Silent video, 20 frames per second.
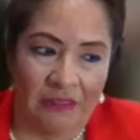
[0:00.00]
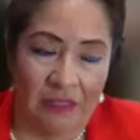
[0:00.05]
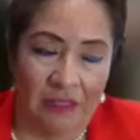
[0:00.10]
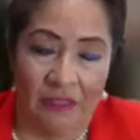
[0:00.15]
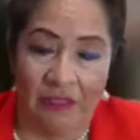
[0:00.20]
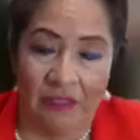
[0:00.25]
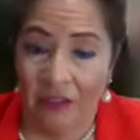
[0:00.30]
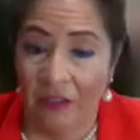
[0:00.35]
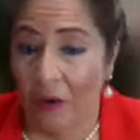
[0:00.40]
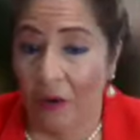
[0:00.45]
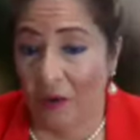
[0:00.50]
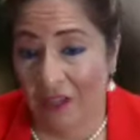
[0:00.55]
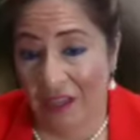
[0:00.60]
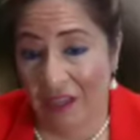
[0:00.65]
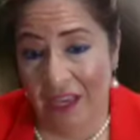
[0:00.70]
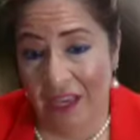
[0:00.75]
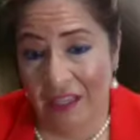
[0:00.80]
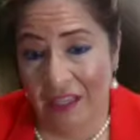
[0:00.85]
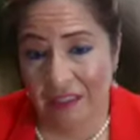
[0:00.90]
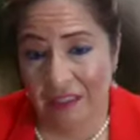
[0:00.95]
in
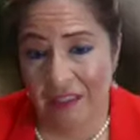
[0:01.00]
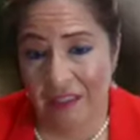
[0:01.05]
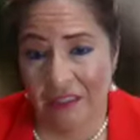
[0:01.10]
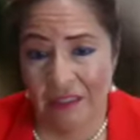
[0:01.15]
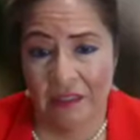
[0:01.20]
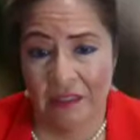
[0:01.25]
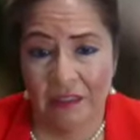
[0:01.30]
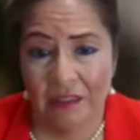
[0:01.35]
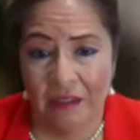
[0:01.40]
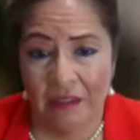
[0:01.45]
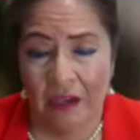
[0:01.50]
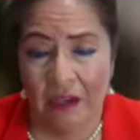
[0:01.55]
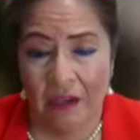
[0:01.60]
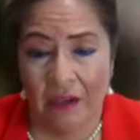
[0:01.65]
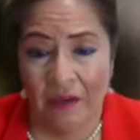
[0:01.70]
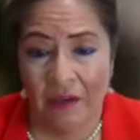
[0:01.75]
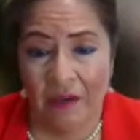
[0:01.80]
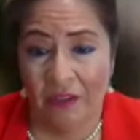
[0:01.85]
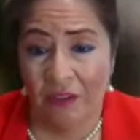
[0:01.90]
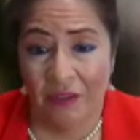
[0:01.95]
Kansas
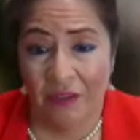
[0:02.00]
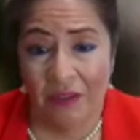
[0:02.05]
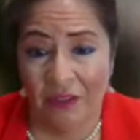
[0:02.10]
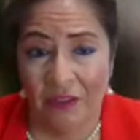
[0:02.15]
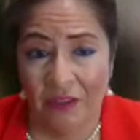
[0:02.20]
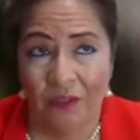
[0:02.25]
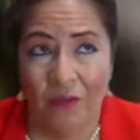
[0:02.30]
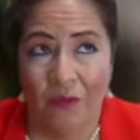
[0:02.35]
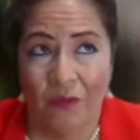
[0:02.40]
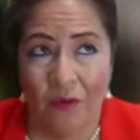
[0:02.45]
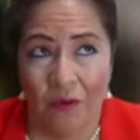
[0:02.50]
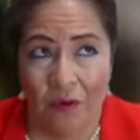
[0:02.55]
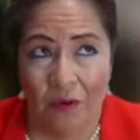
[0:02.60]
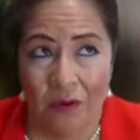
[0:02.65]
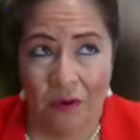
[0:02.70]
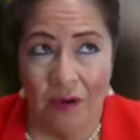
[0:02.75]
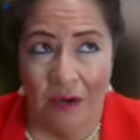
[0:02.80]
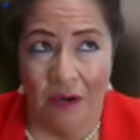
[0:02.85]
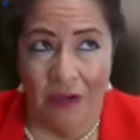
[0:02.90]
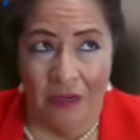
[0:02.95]
in
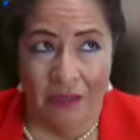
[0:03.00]
2004,